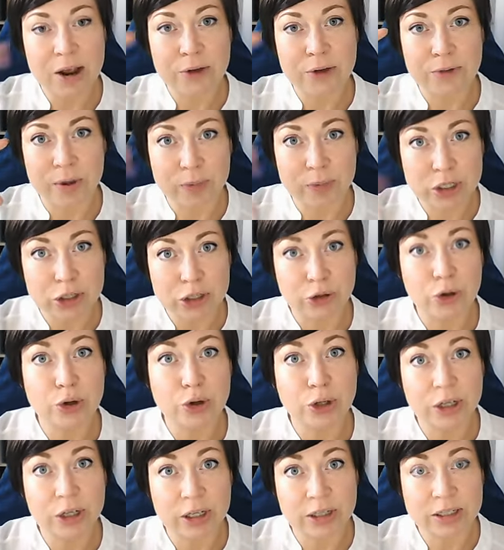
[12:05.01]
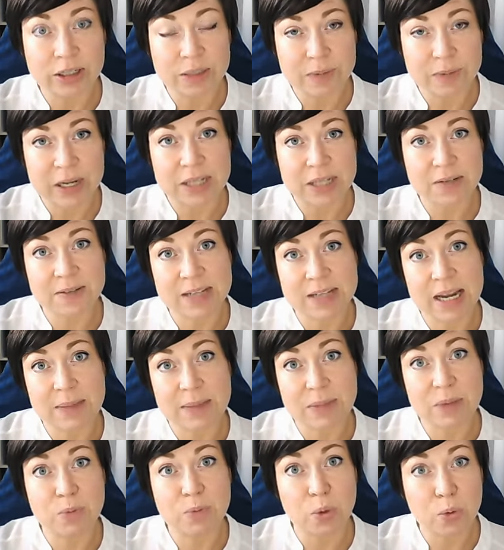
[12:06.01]
for a much longer space of
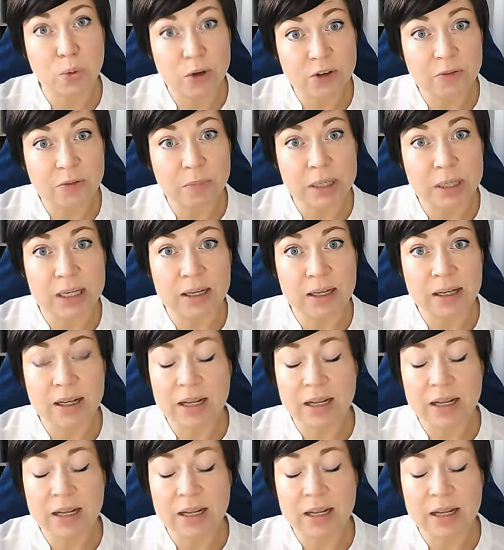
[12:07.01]
time than we would have been,